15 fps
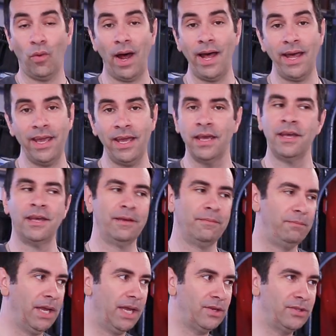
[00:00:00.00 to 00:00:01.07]
Why?
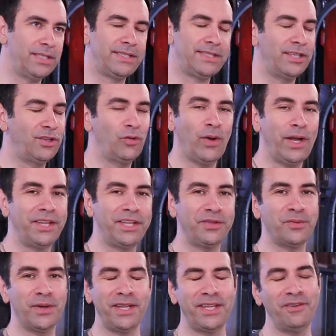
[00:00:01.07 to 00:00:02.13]
Because it's a
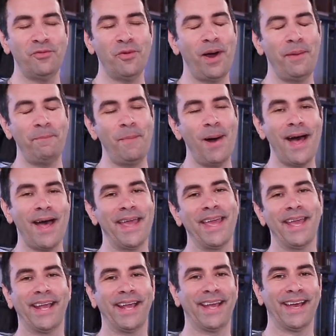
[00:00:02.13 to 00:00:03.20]
2021
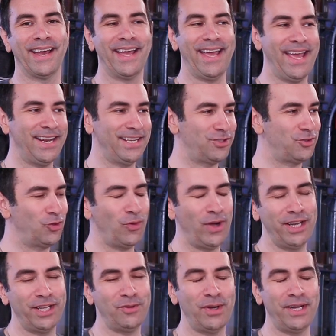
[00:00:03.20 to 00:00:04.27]
bike and it's
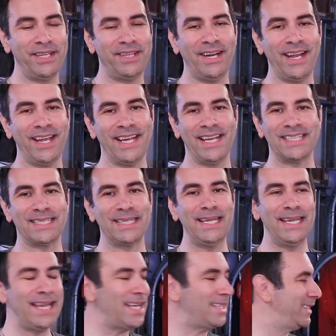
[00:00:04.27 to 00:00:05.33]
2023. It's
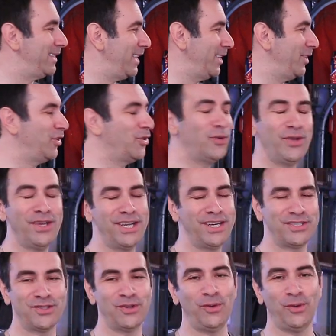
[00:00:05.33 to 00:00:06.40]
less than two
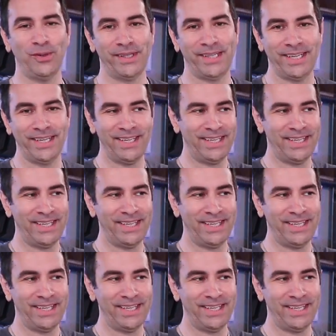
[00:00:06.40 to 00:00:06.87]
years old.